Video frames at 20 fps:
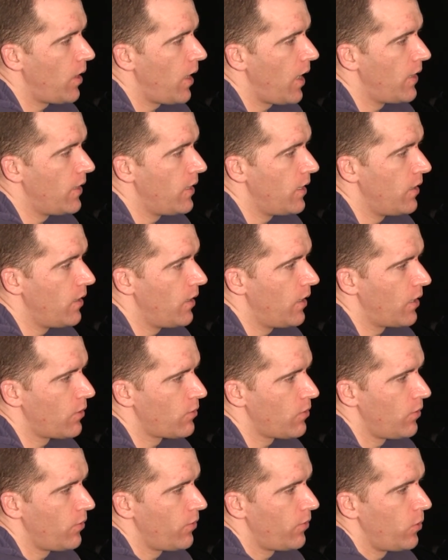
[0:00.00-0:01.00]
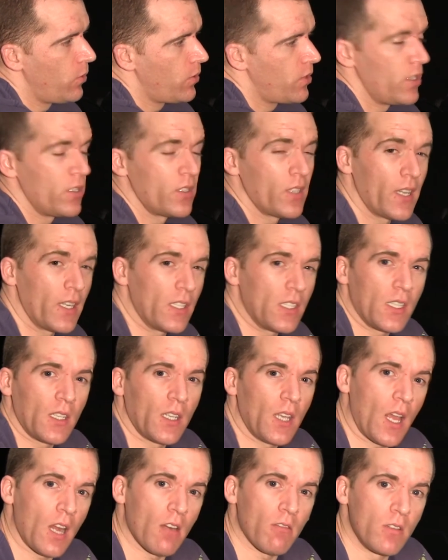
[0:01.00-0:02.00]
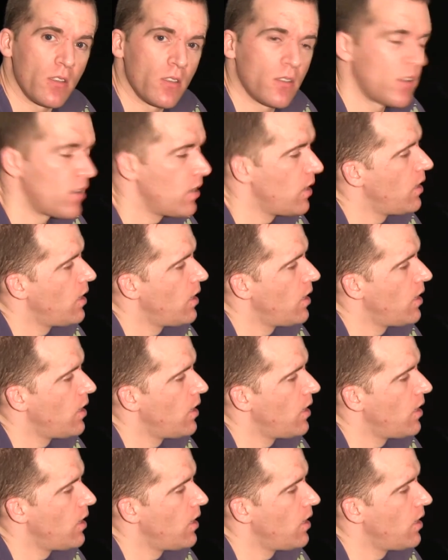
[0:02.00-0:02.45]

add in an extra 40 to 80 calories